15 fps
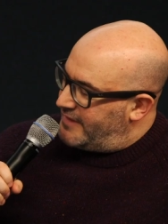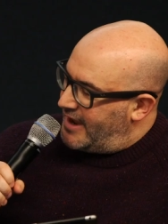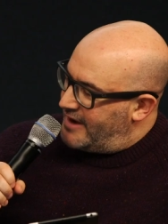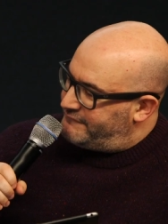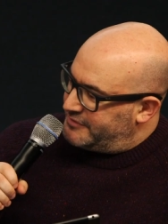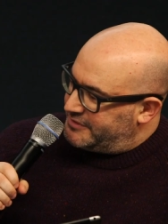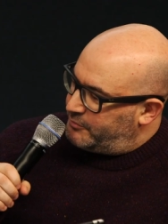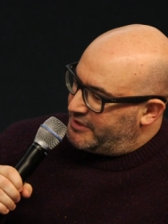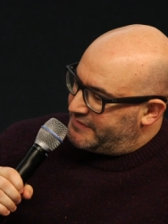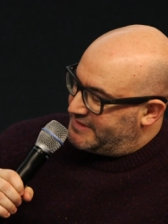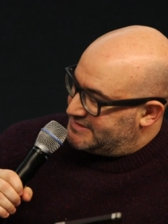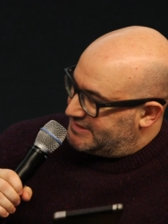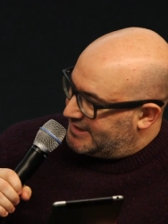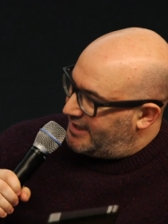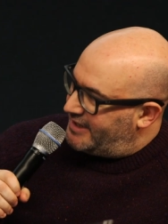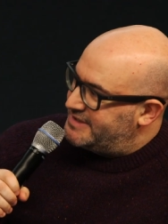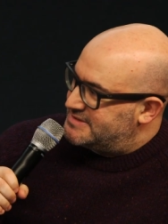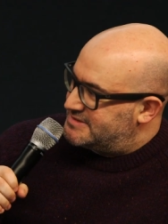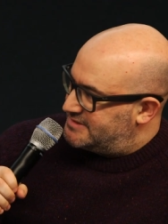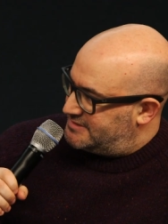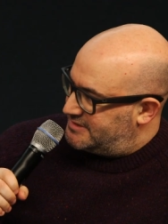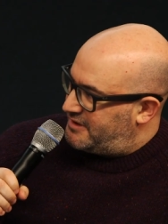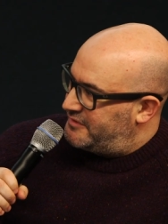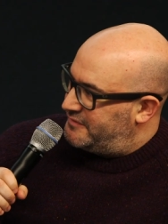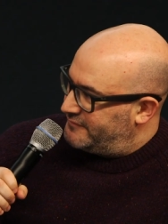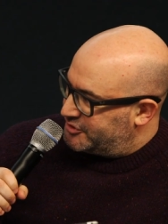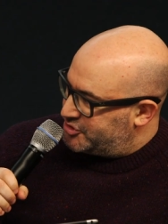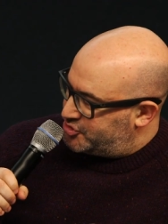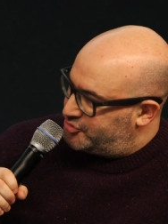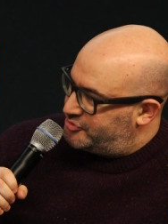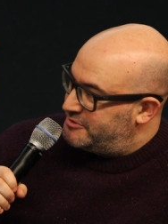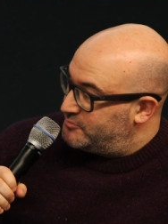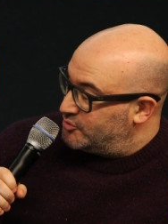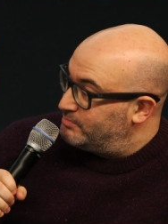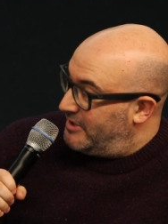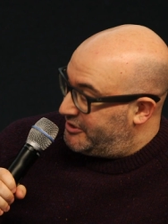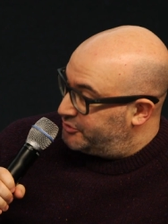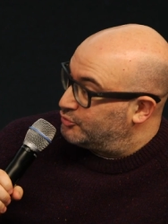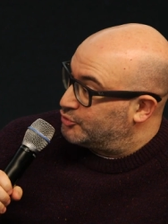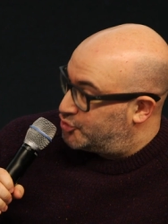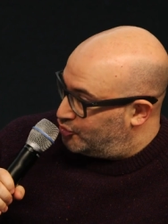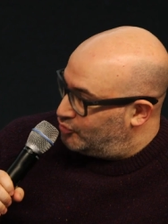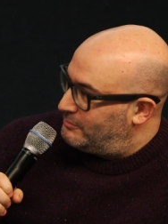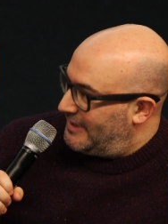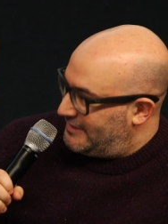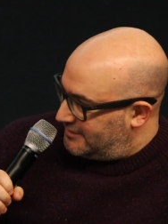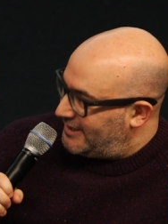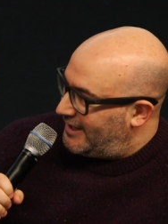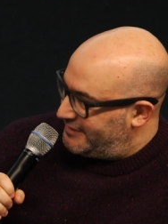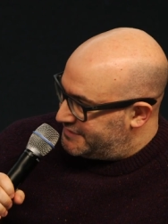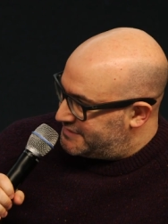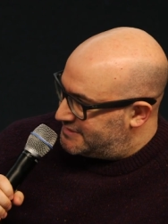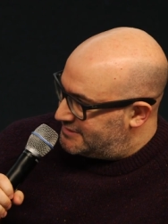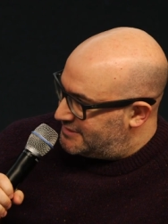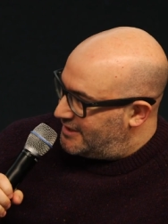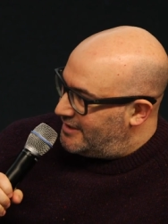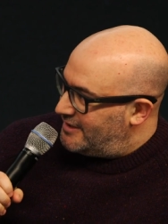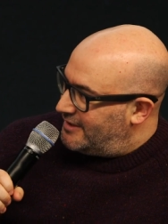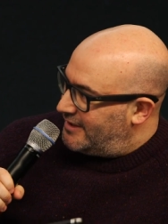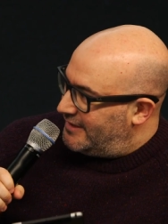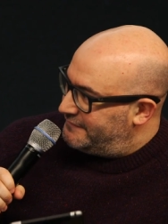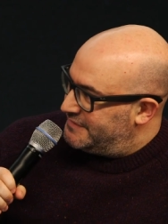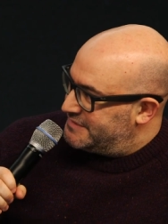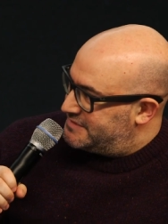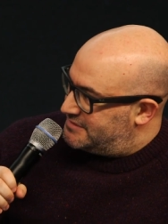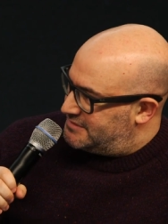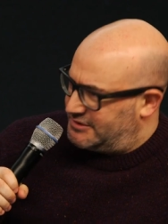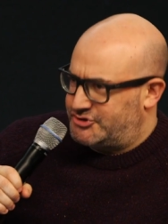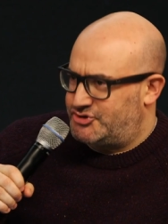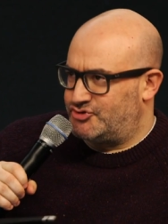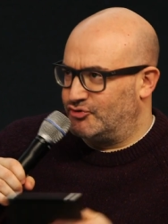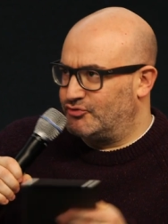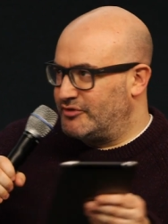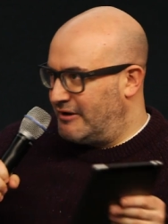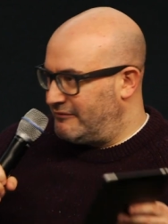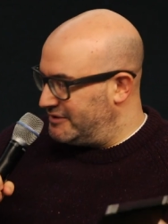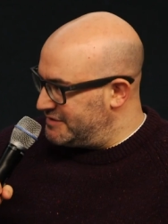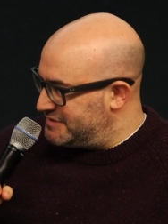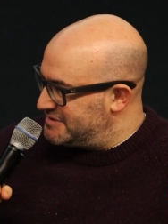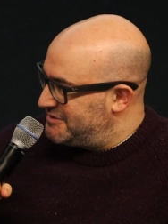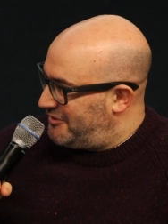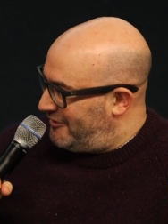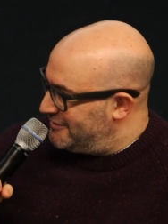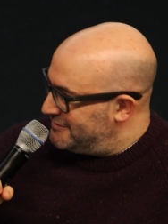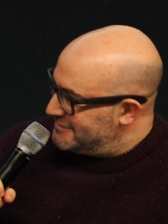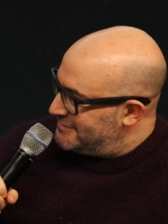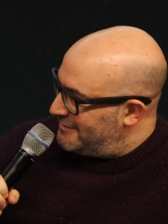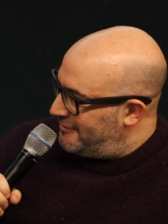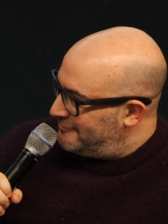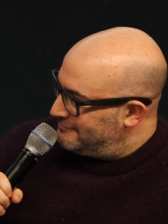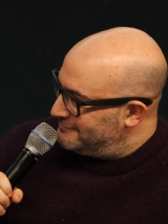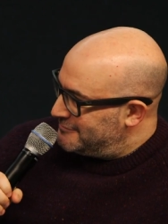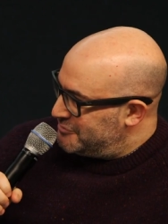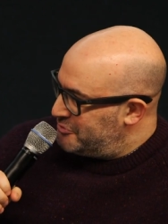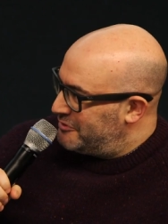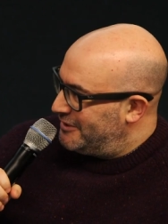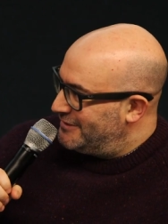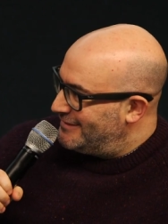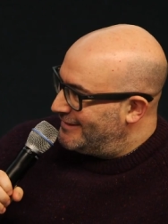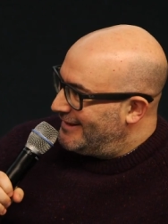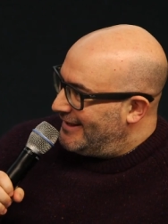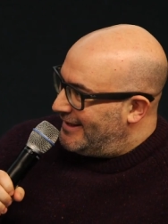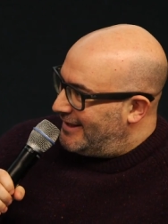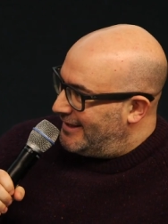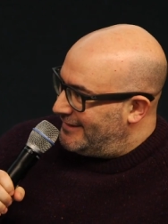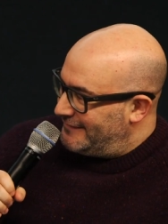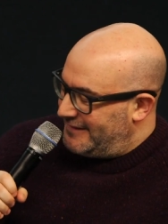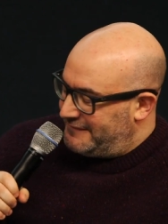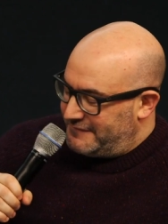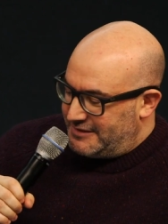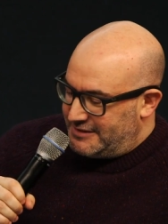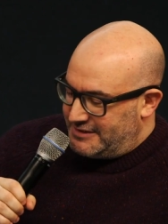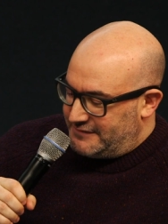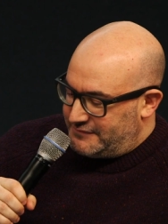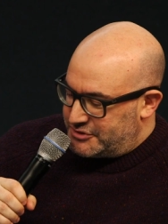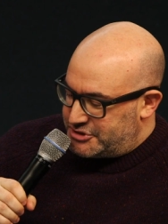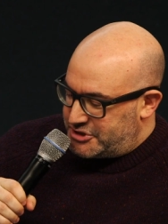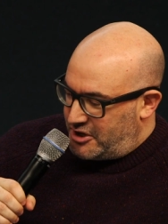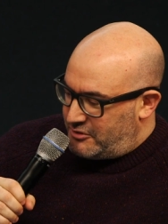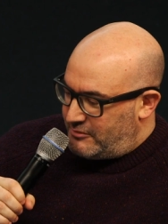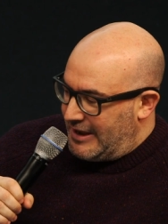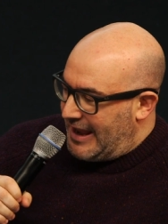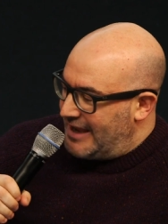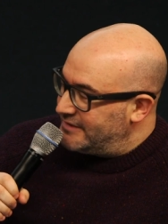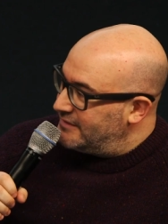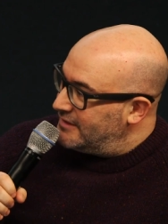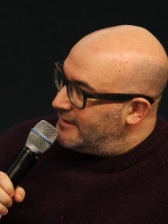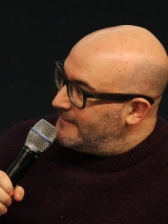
every week there's a case, there's a kind of extreme medical trauma case in this extraordinarily designed um, unit. Yes. In, in the in the show and.